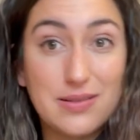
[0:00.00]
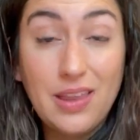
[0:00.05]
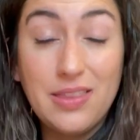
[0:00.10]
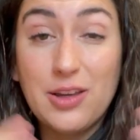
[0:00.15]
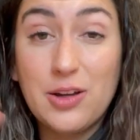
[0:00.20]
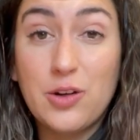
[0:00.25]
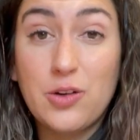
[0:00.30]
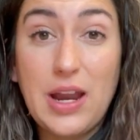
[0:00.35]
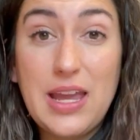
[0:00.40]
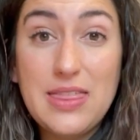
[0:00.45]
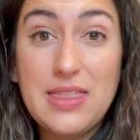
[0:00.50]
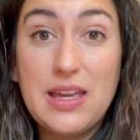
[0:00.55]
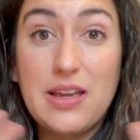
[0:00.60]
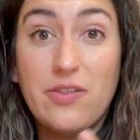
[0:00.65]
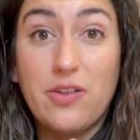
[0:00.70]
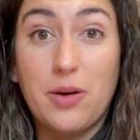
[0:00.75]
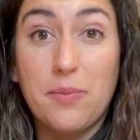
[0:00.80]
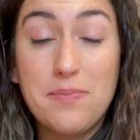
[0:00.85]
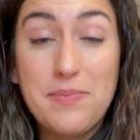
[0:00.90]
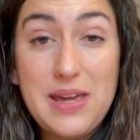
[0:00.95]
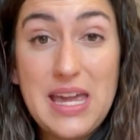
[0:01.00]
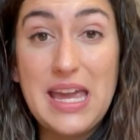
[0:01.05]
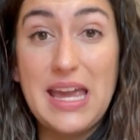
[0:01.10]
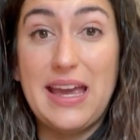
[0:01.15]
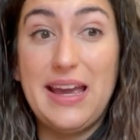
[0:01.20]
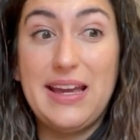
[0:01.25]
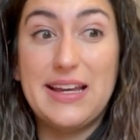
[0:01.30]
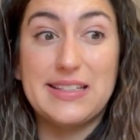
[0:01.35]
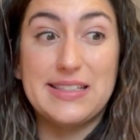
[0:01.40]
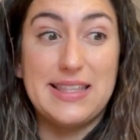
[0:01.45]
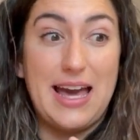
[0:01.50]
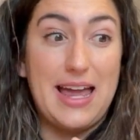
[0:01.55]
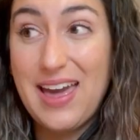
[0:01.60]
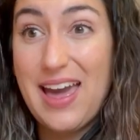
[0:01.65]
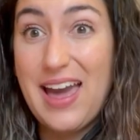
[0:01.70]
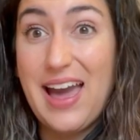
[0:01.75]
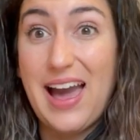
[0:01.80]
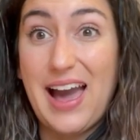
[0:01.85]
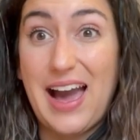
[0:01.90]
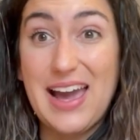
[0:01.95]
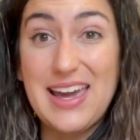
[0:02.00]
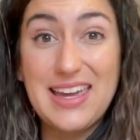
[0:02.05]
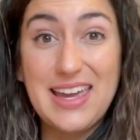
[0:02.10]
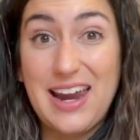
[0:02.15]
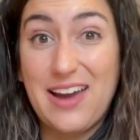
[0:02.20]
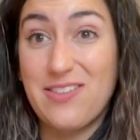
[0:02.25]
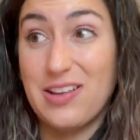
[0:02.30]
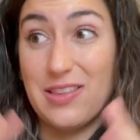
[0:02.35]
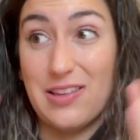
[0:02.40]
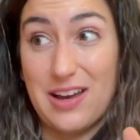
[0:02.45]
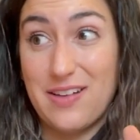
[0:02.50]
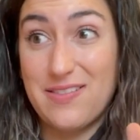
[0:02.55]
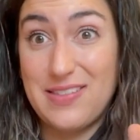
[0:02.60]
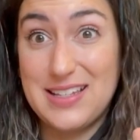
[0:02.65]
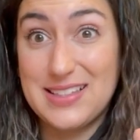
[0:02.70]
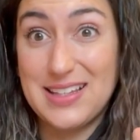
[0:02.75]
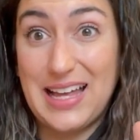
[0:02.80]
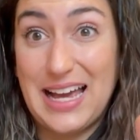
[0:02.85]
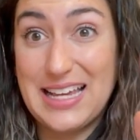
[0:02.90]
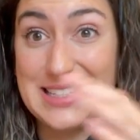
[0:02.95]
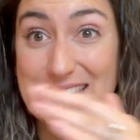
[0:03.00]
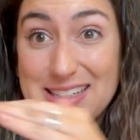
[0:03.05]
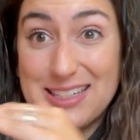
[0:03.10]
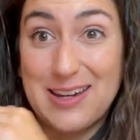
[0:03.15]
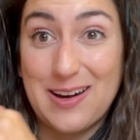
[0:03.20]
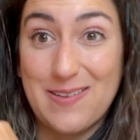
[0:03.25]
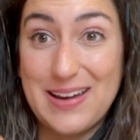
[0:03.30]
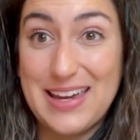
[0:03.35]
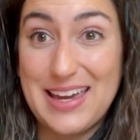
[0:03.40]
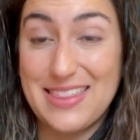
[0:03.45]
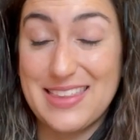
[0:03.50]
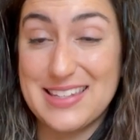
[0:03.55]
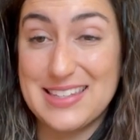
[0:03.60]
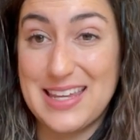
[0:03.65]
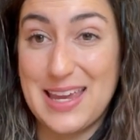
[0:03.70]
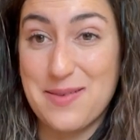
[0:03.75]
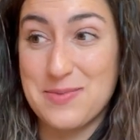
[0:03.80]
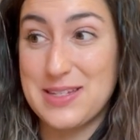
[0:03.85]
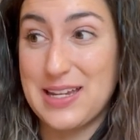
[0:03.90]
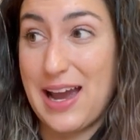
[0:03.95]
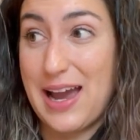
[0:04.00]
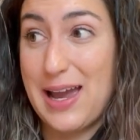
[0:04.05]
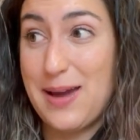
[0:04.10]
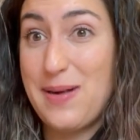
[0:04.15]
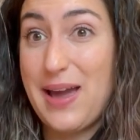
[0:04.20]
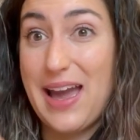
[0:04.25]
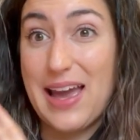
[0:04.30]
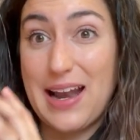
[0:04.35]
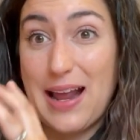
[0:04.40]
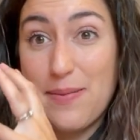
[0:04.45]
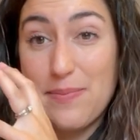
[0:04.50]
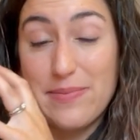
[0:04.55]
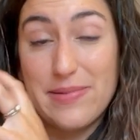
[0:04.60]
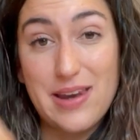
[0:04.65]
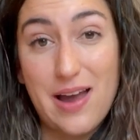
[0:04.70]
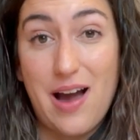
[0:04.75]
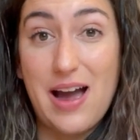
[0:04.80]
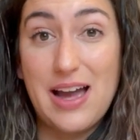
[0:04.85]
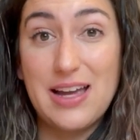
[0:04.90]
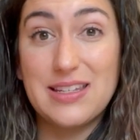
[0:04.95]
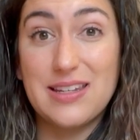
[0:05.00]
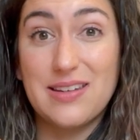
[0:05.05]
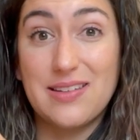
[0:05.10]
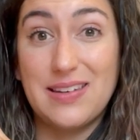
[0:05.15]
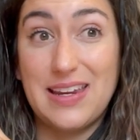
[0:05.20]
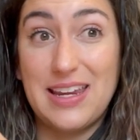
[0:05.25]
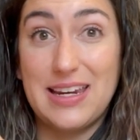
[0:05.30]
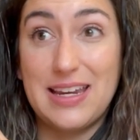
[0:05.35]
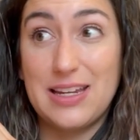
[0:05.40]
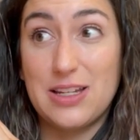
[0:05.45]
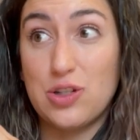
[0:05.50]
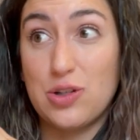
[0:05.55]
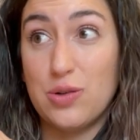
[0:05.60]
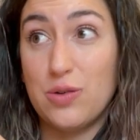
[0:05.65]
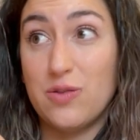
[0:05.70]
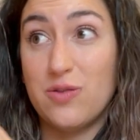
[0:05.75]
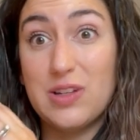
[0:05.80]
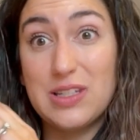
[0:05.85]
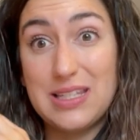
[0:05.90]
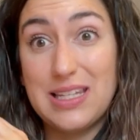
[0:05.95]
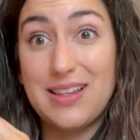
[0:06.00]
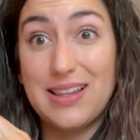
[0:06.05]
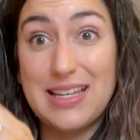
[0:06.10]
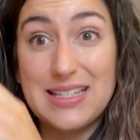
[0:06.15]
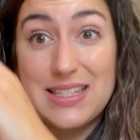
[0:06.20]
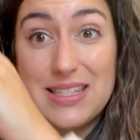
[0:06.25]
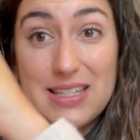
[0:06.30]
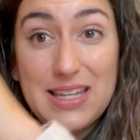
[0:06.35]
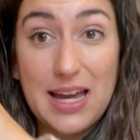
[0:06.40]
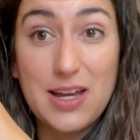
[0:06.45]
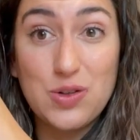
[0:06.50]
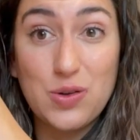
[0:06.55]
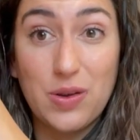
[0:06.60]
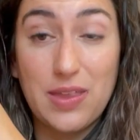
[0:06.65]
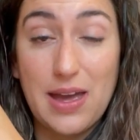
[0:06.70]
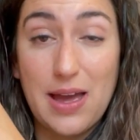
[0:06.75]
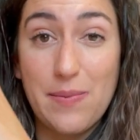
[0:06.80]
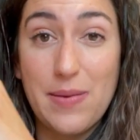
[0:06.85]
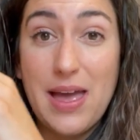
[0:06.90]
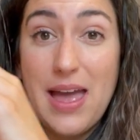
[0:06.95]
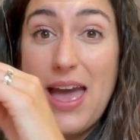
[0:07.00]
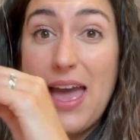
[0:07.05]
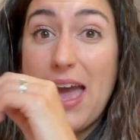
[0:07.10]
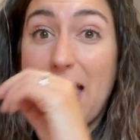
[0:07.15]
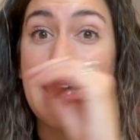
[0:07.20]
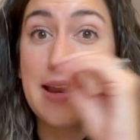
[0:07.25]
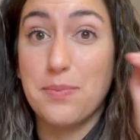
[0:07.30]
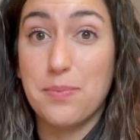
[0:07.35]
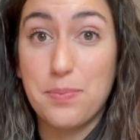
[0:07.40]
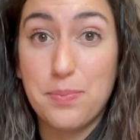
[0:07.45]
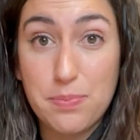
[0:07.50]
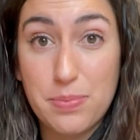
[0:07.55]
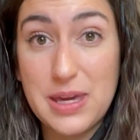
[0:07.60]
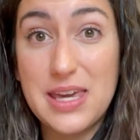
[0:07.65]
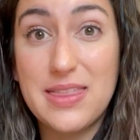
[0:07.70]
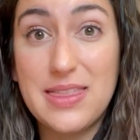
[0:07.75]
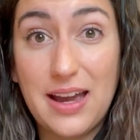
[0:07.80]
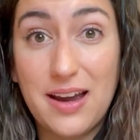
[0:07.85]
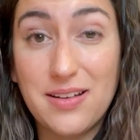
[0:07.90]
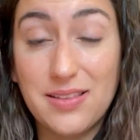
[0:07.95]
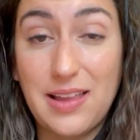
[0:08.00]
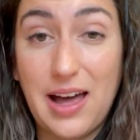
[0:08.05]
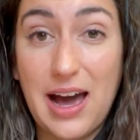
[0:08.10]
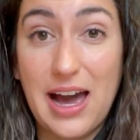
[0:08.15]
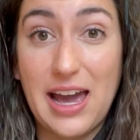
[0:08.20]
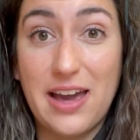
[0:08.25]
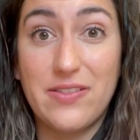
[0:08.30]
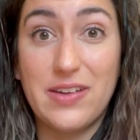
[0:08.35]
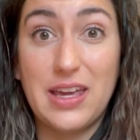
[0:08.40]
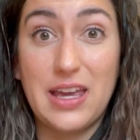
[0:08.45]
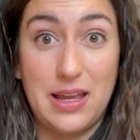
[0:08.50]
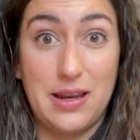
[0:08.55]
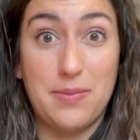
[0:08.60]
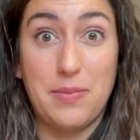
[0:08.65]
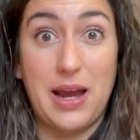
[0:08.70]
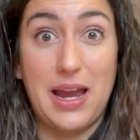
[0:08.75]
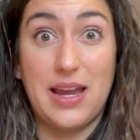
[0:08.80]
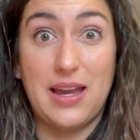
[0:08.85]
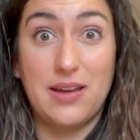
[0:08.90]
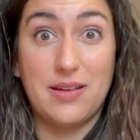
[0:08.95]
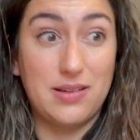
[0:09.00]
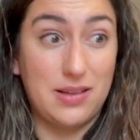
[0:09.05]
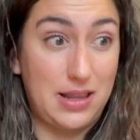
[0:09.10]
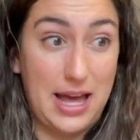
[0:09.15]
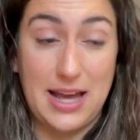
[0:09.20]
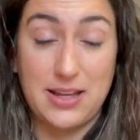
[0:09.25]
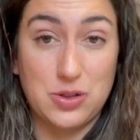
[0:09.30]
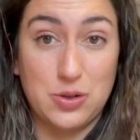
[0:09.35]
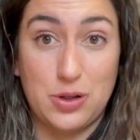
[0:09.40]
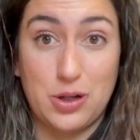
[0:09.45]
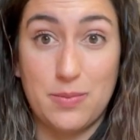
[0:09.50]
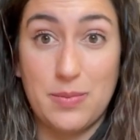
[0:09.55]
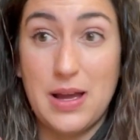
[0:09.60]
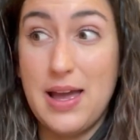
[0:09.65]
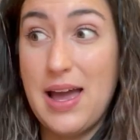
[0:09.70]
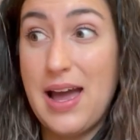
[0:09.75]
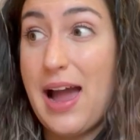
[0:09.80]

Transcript: The great thing for me is that I can have a lot of these classes going at the same time and I'm not needing to physically schedule them and be there live in my classroom.